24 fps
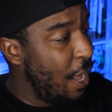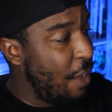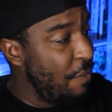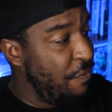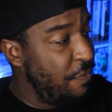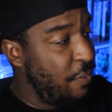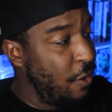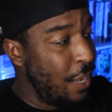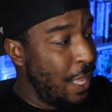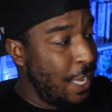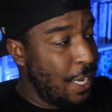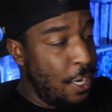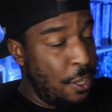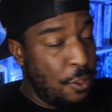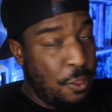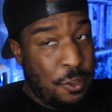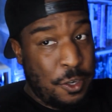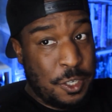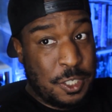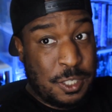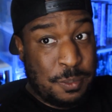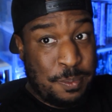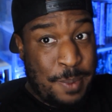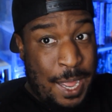I feel like either
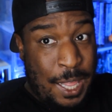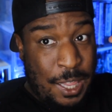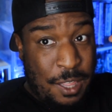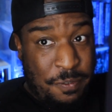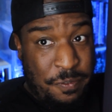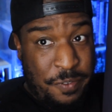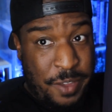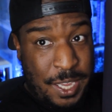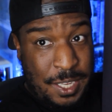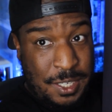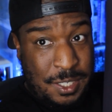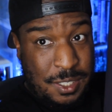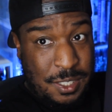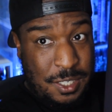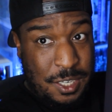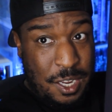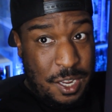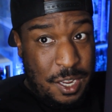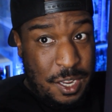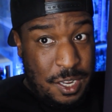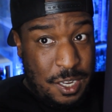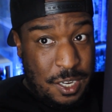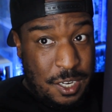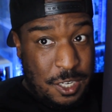the smiley face
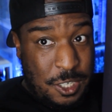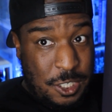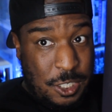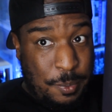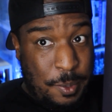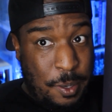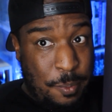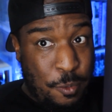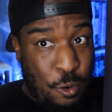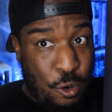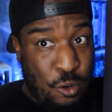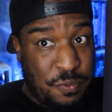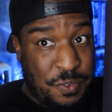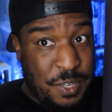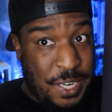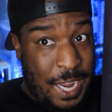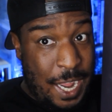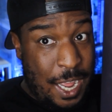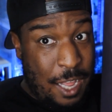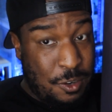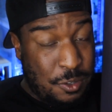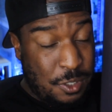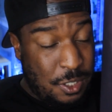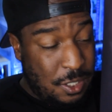should be moved
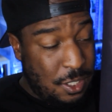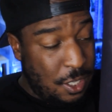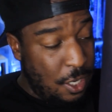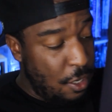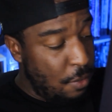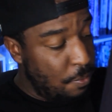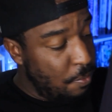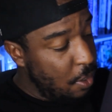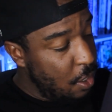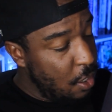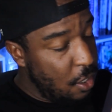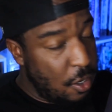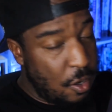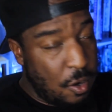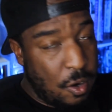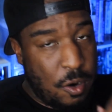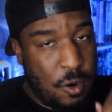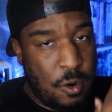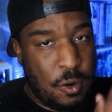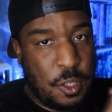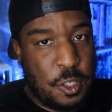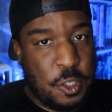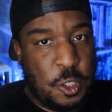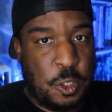down some,
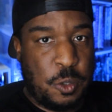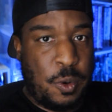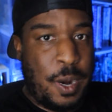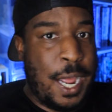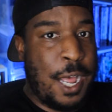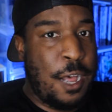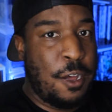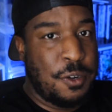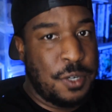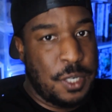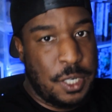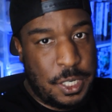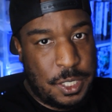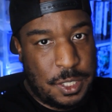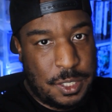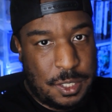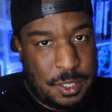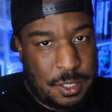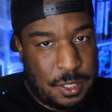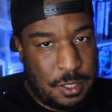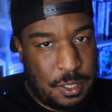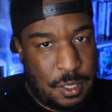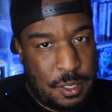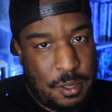or the shroud
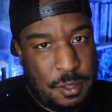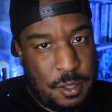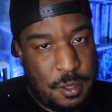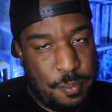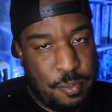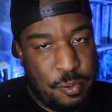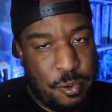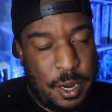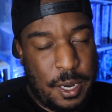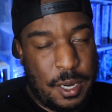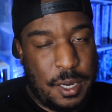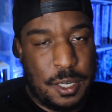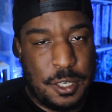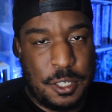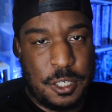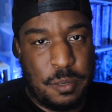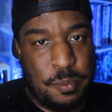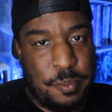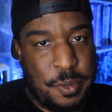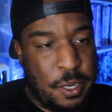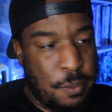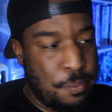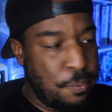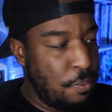needs to the print
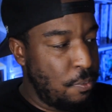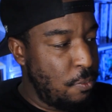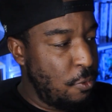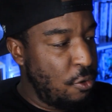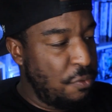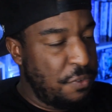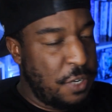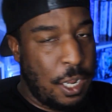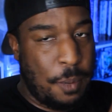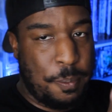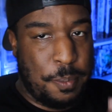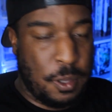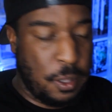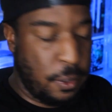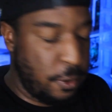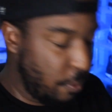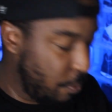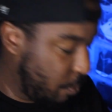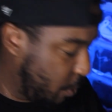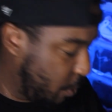should be moved up a little